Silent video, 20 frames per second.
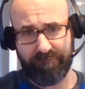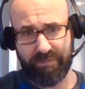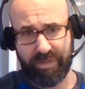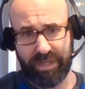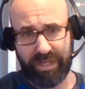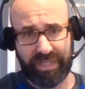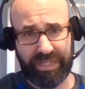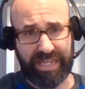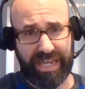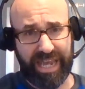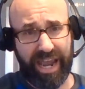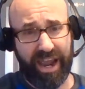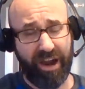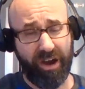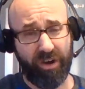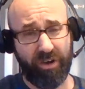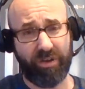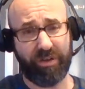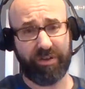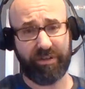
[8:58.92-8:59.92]
in the
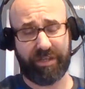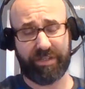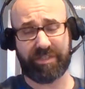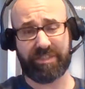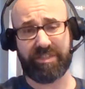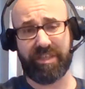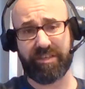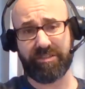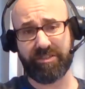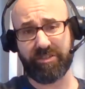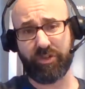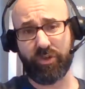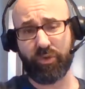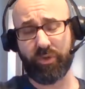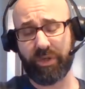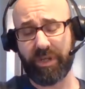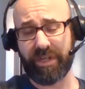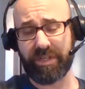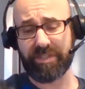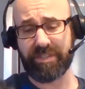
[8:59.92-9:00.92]
air, as
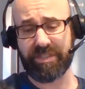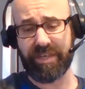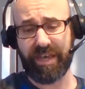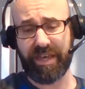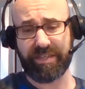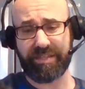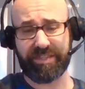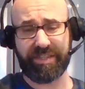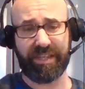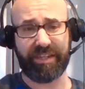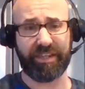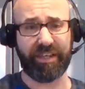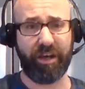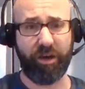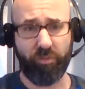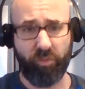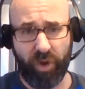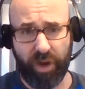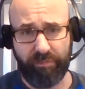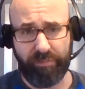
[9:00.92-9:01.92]
Thessalonians says, and then
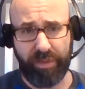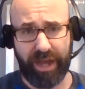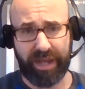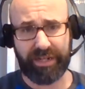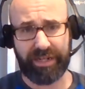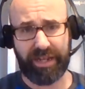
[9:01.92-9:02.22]
come right back